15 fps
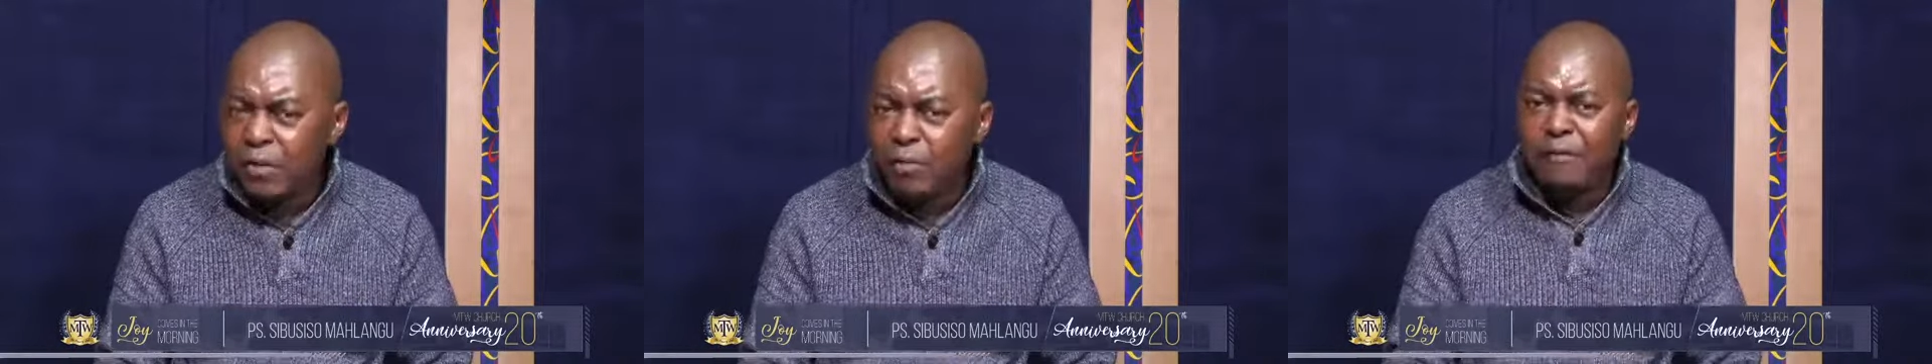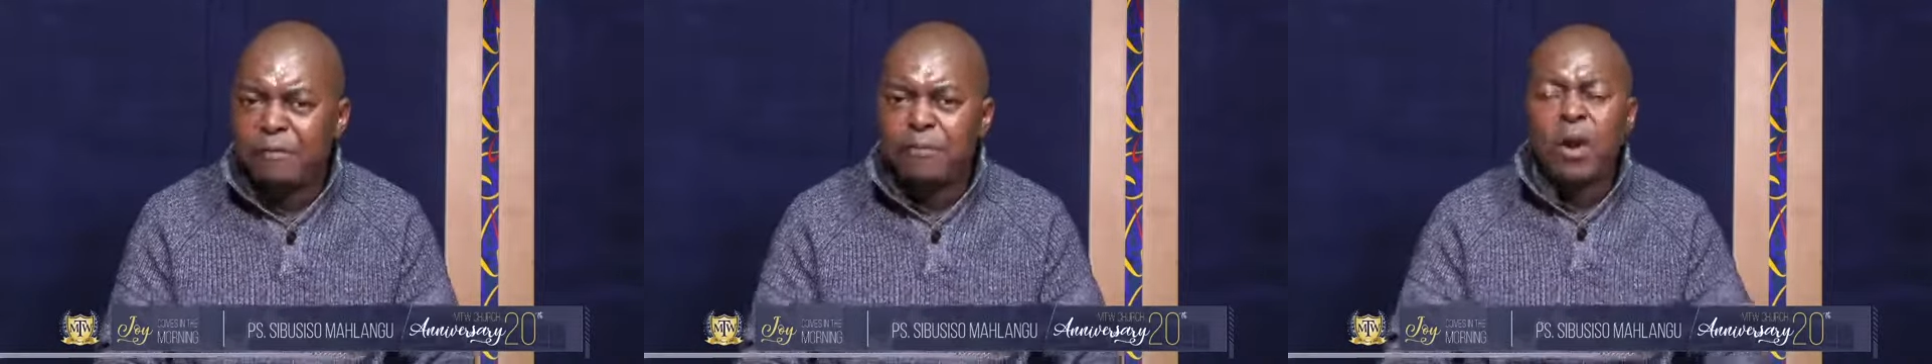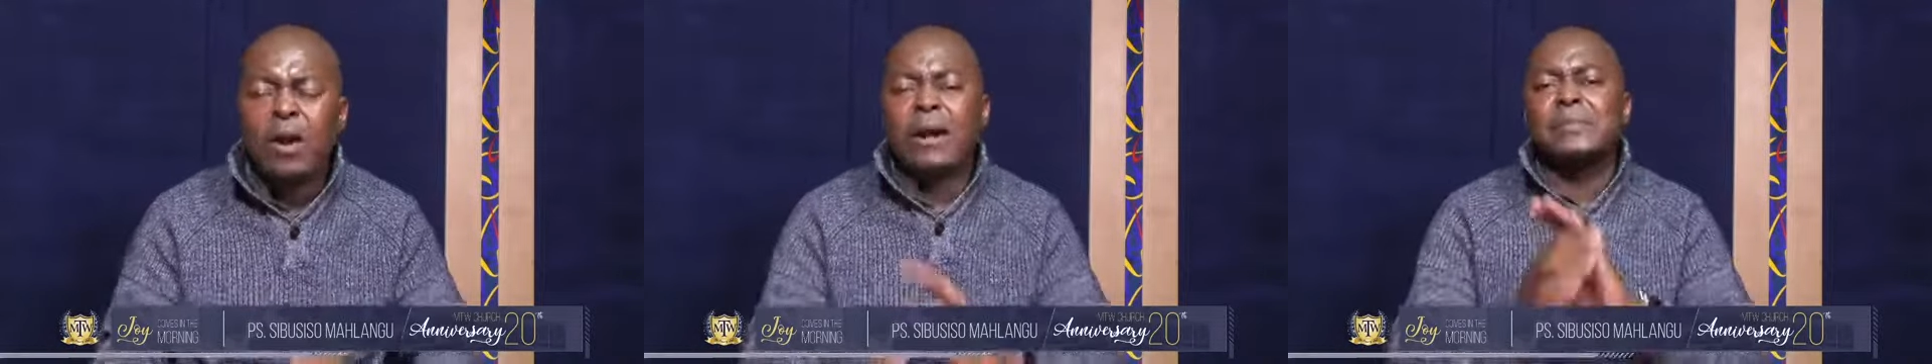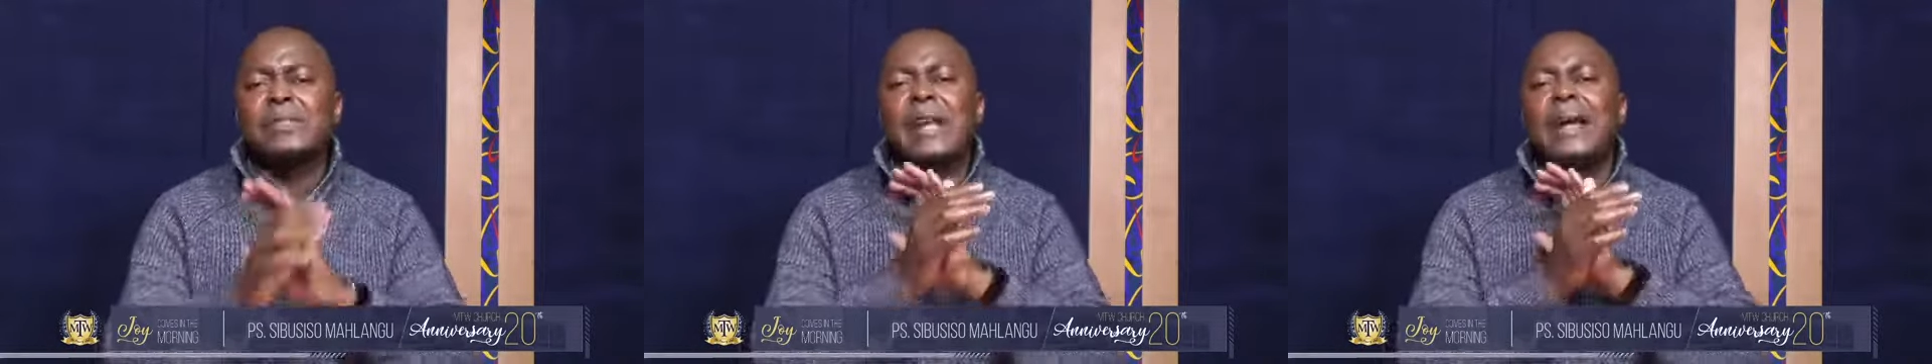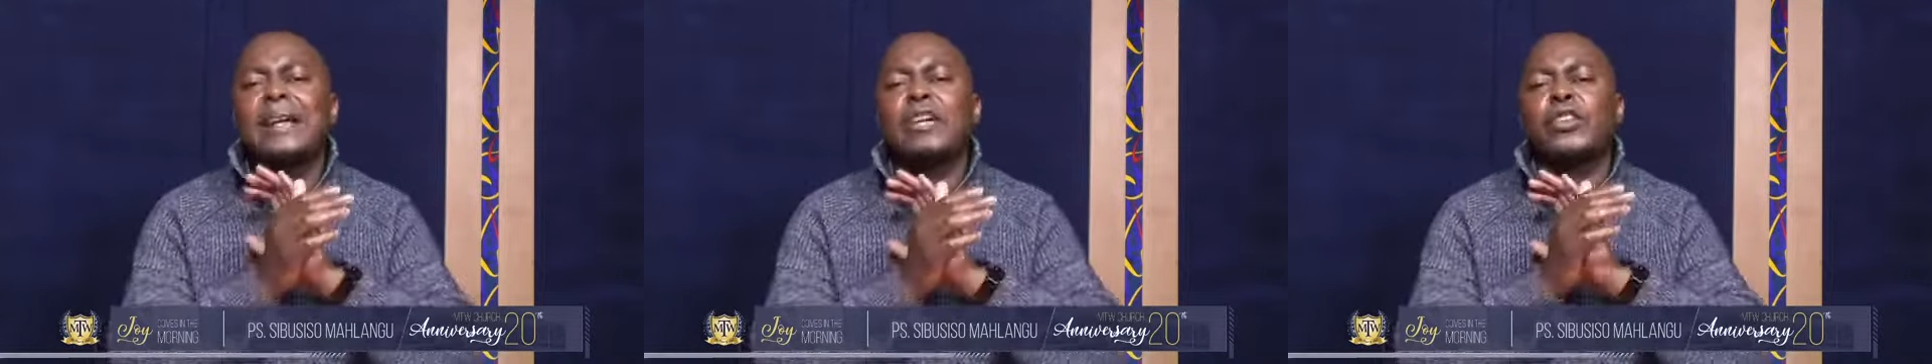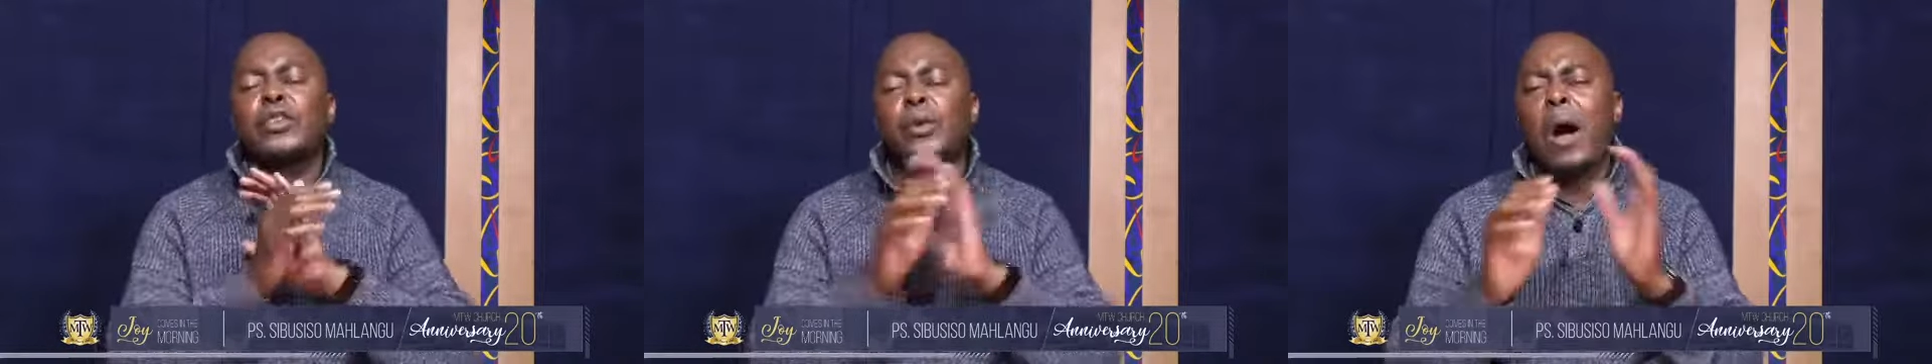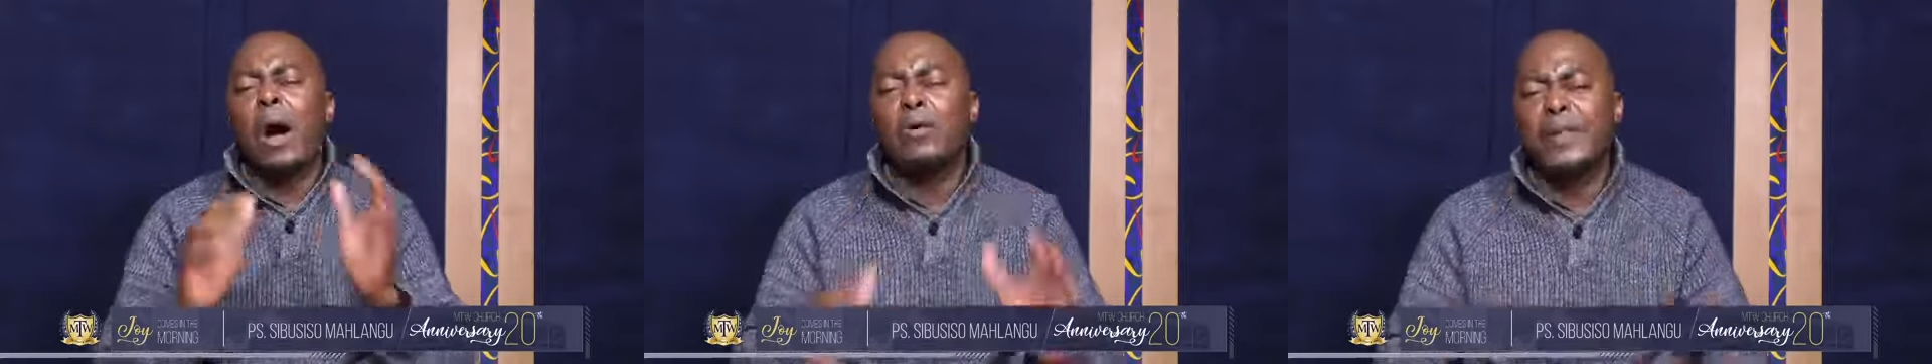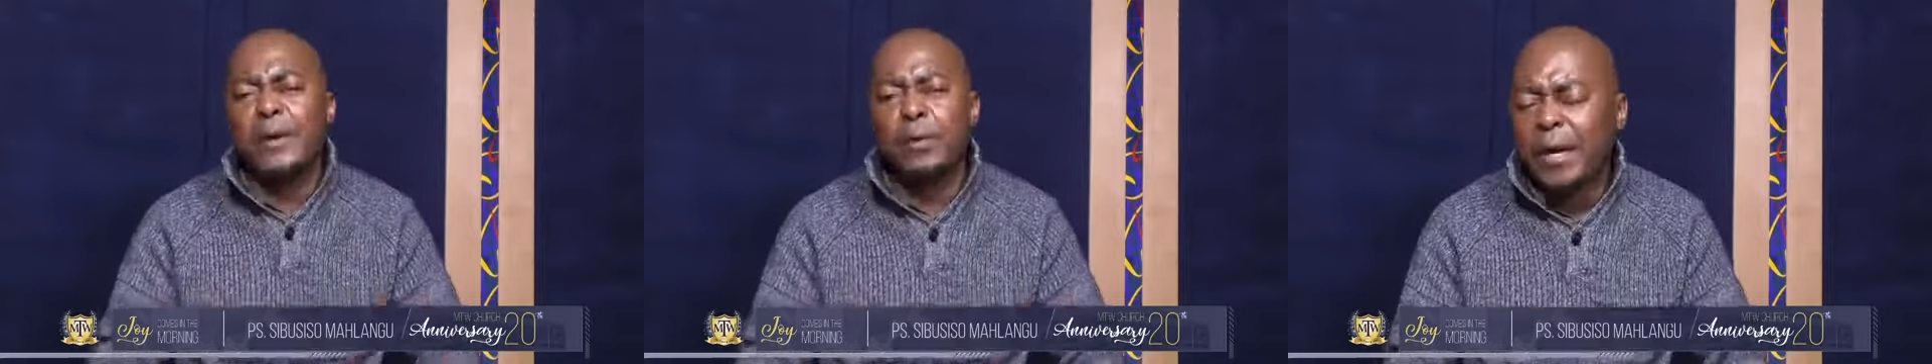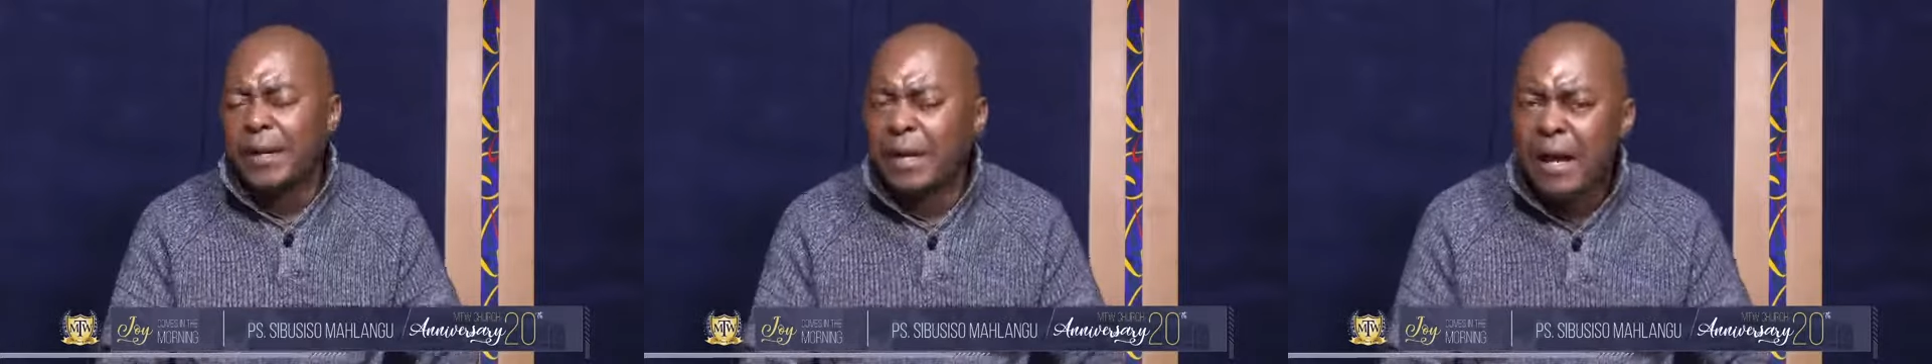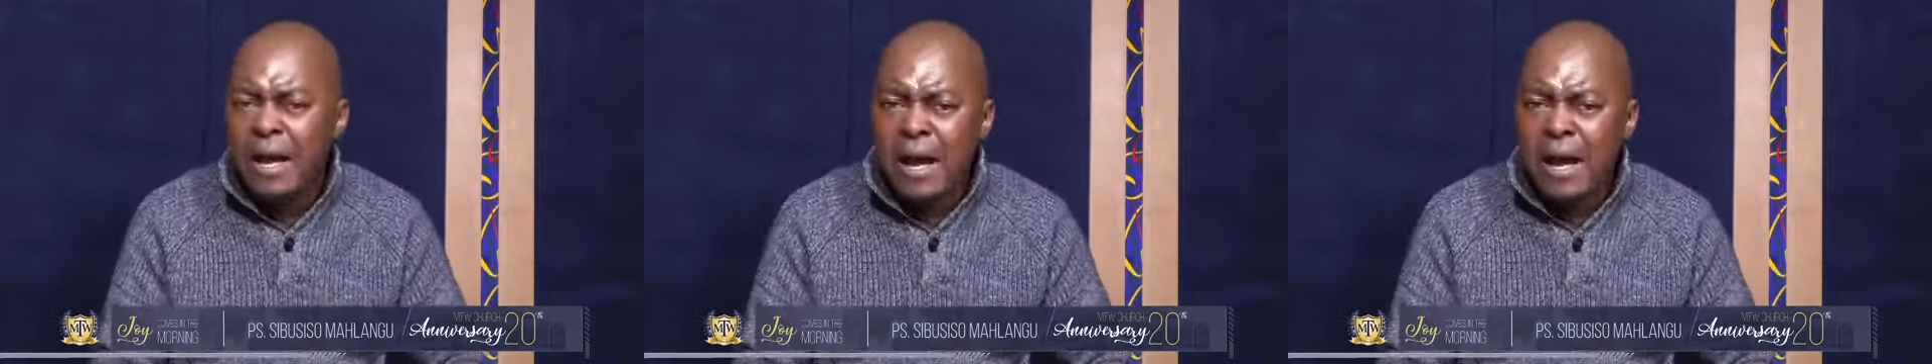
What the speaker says: We have programs running throughout the week,